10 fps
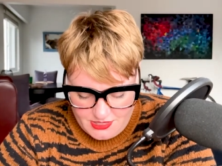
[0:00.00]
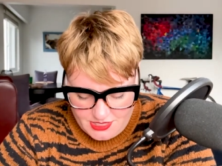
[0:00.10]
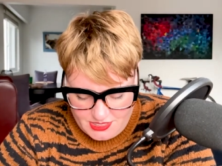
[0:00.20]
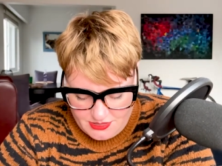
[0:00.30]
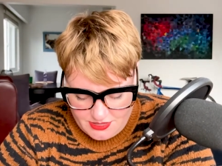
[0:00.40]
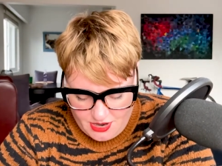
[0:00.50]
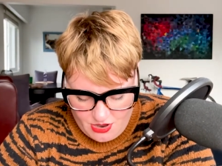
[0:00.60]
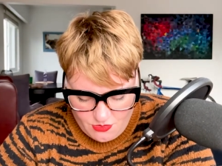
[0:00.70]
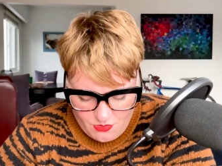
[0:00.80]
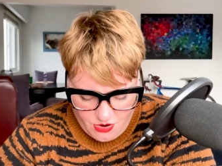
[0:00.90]
And he was like,
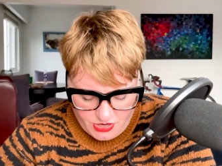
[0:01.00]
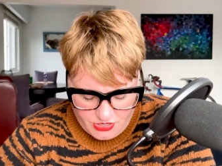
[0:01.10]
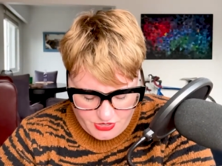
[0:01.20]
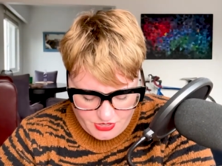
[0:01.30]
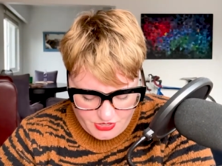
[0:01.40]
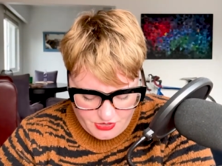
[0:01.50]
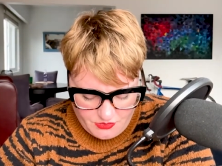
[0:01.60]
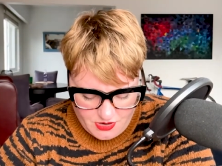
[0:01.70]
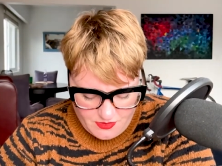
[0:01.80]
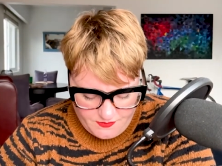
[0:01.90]
oh, what are you going
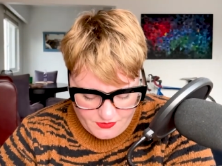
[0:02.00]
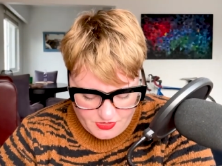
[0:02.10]
to, um,